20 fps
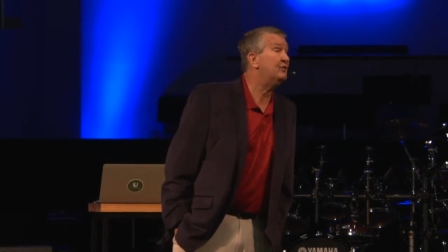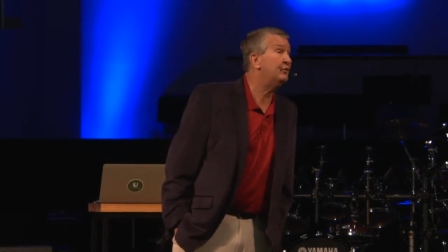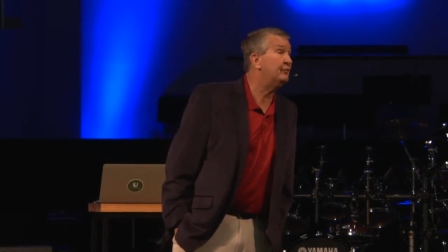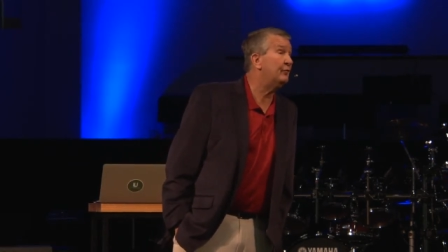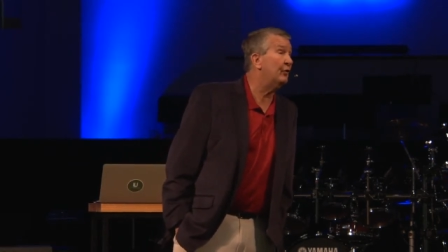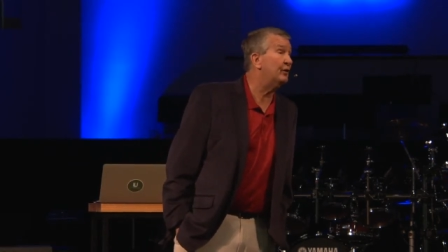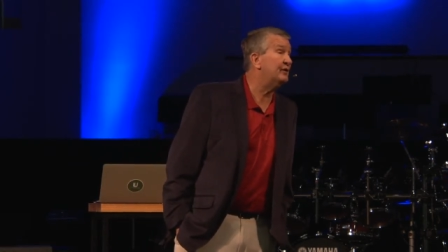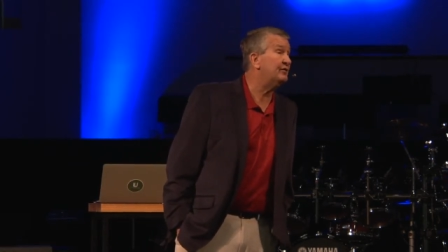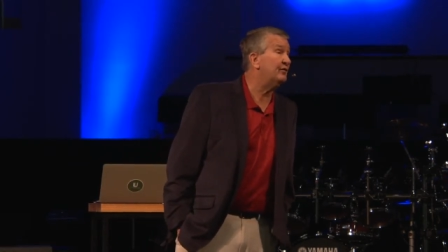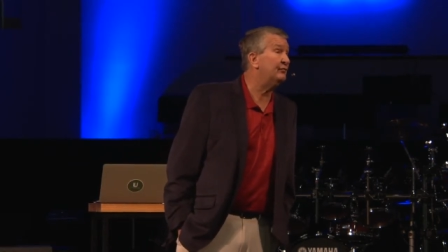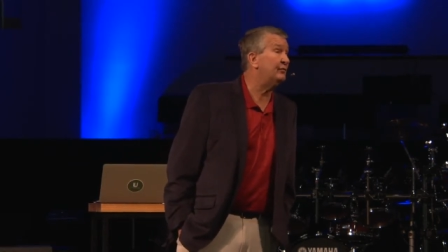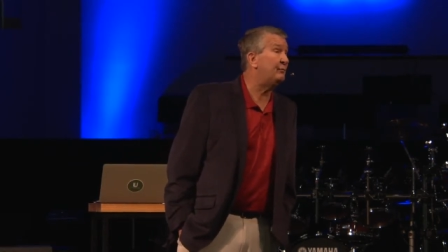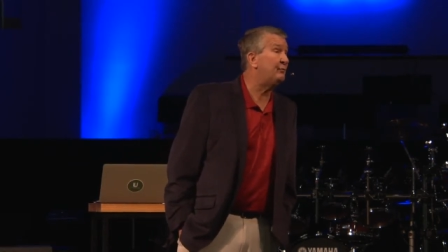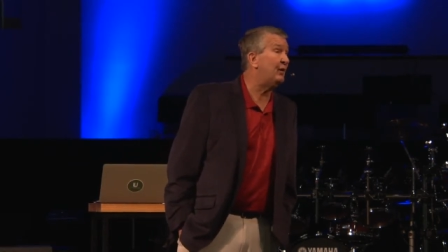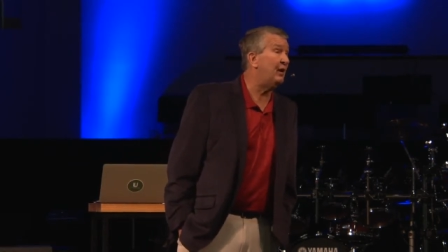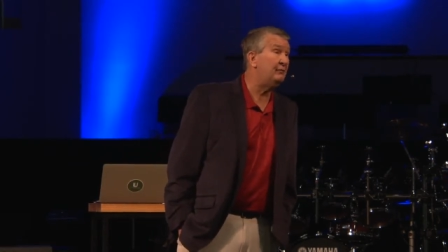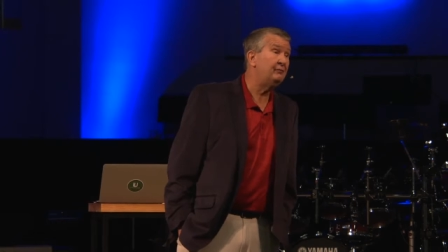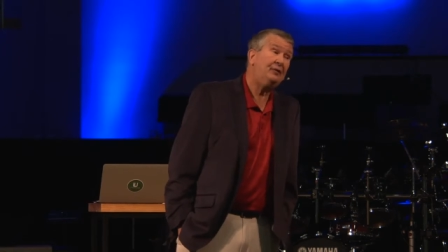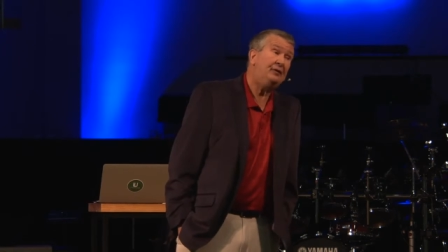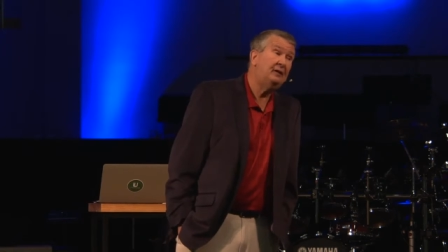the voice of a
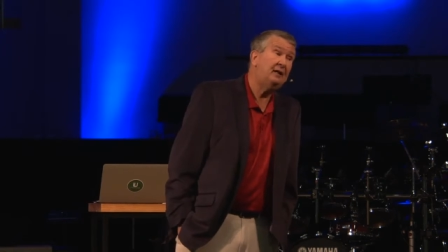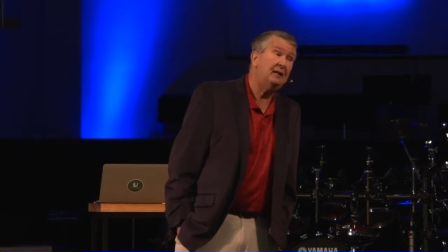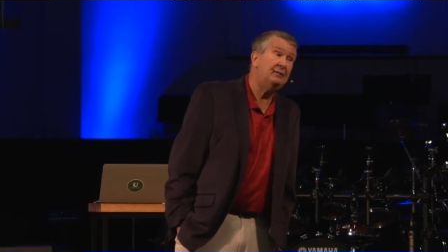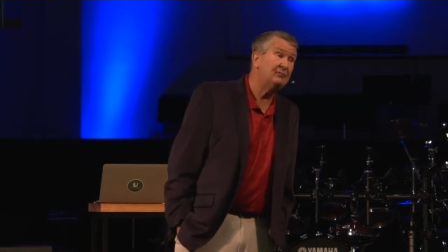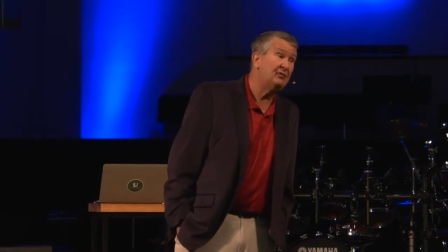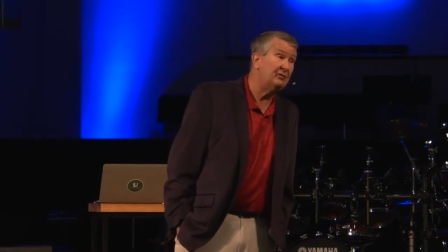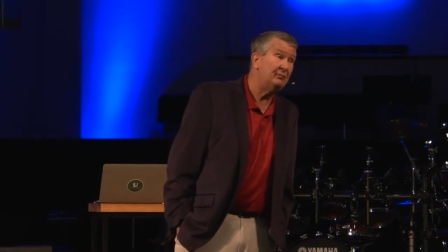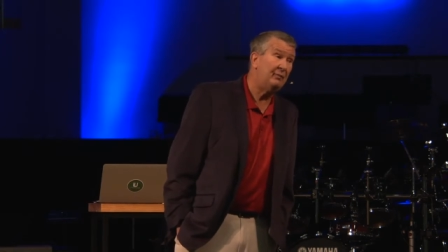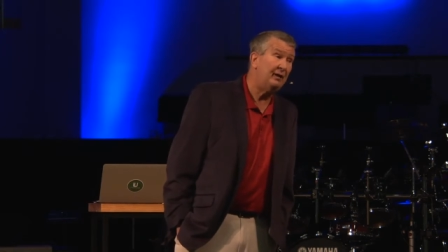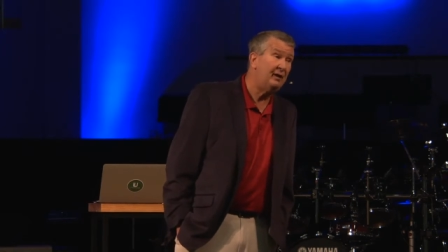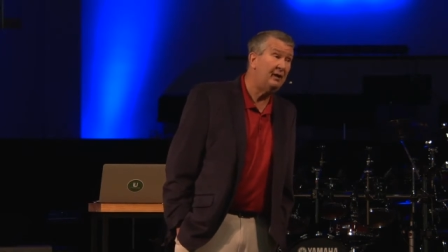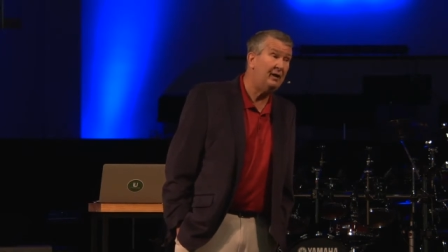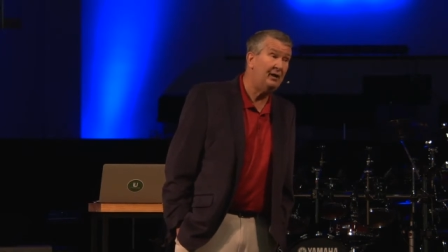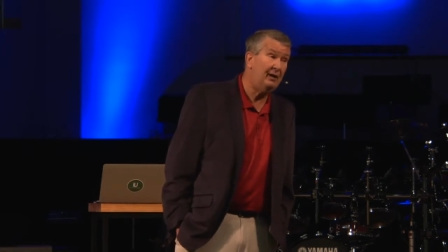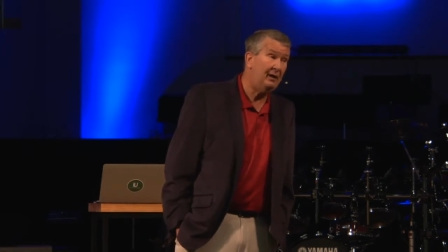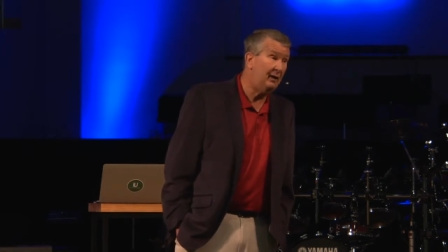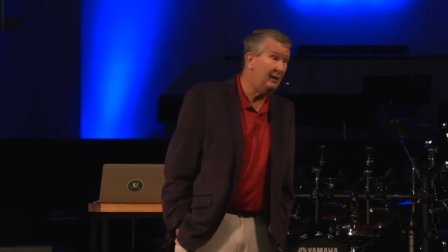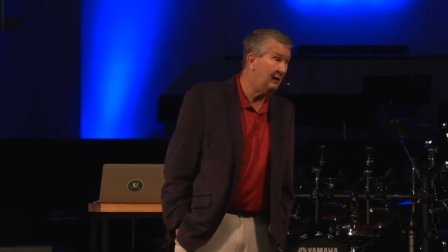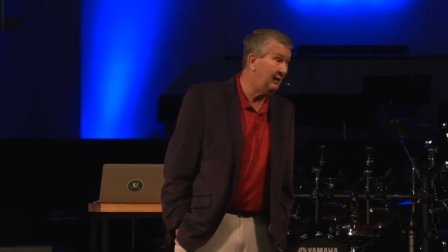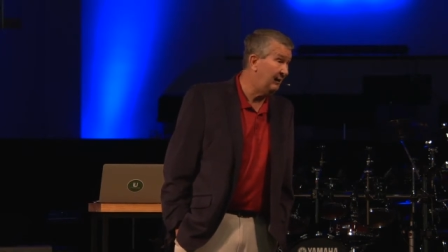prophet comes from
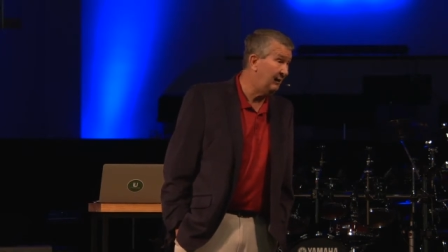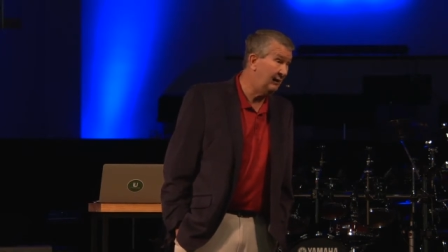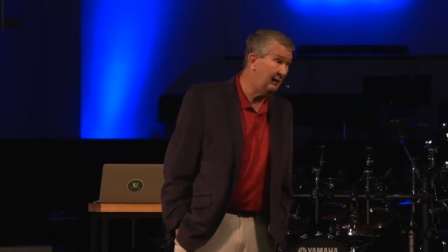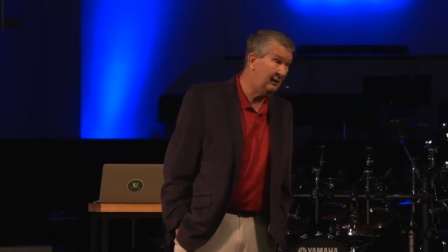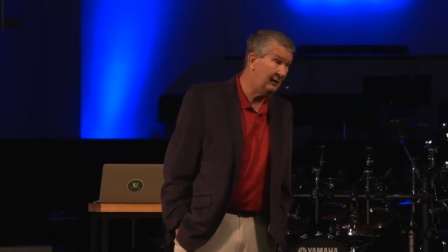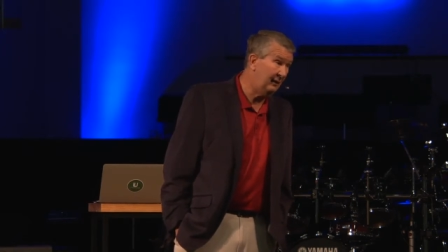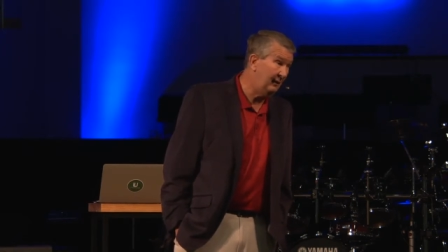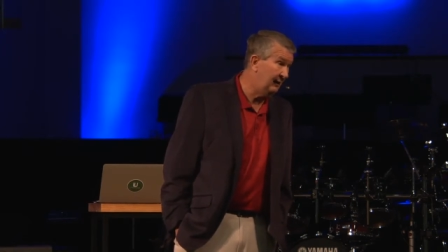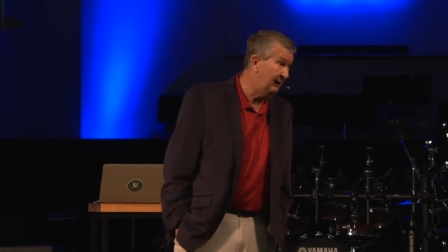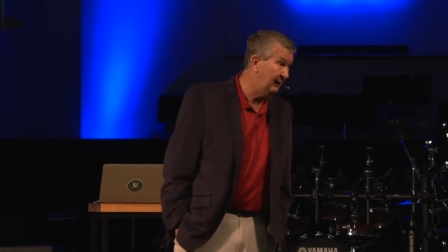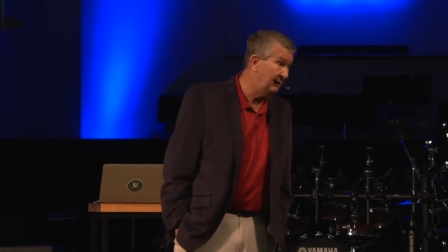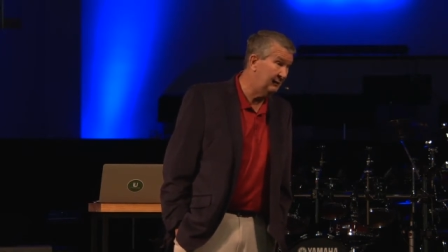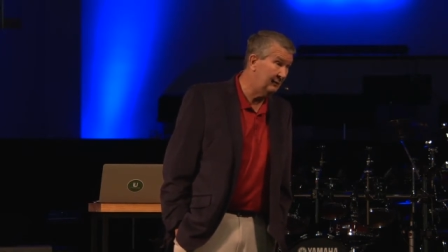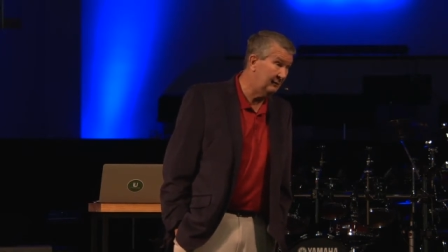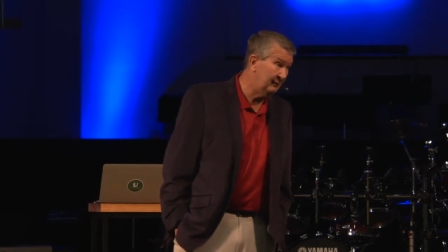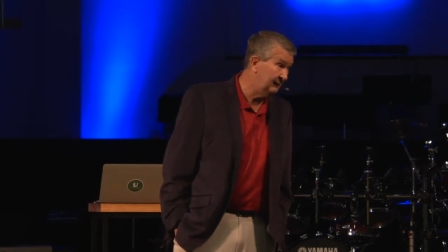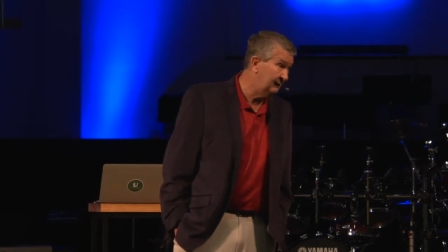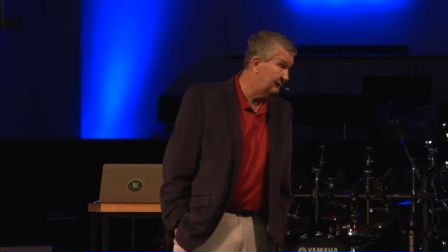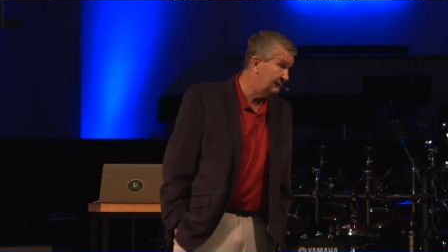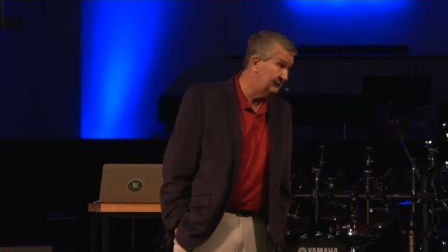
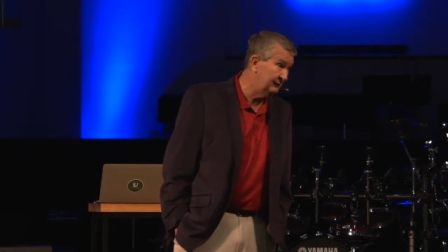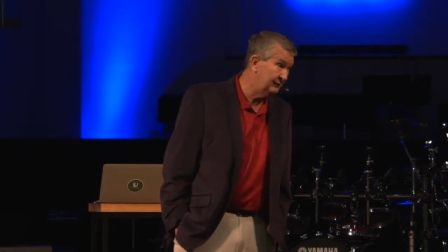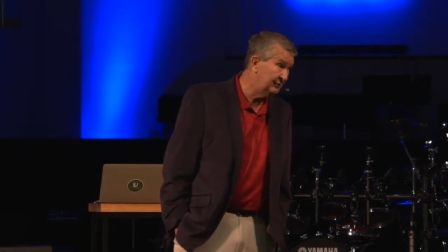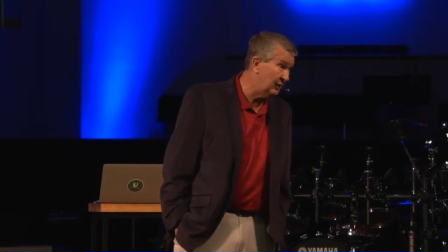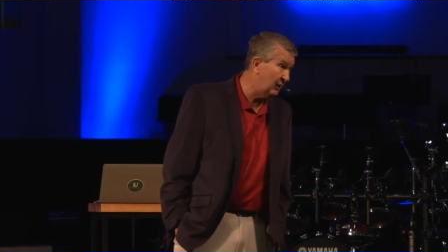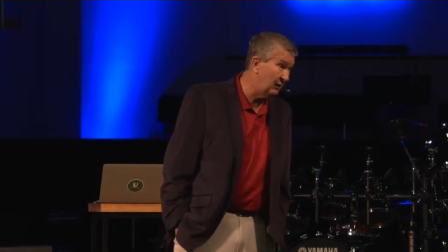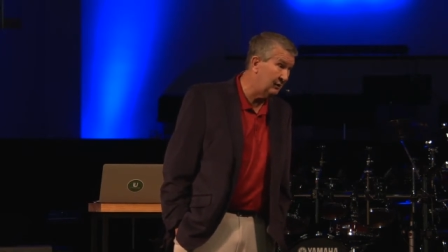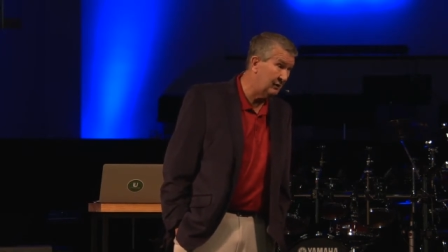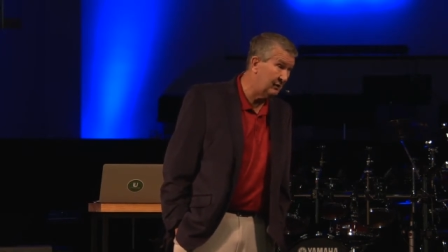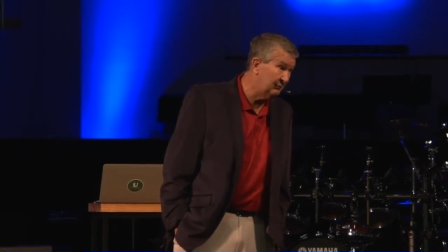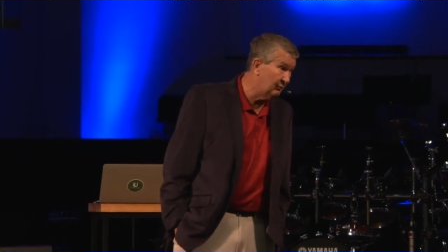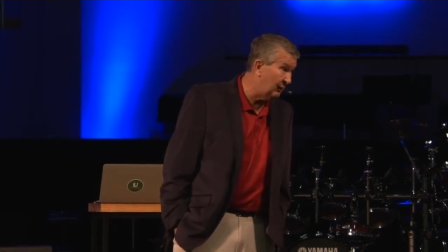uncharted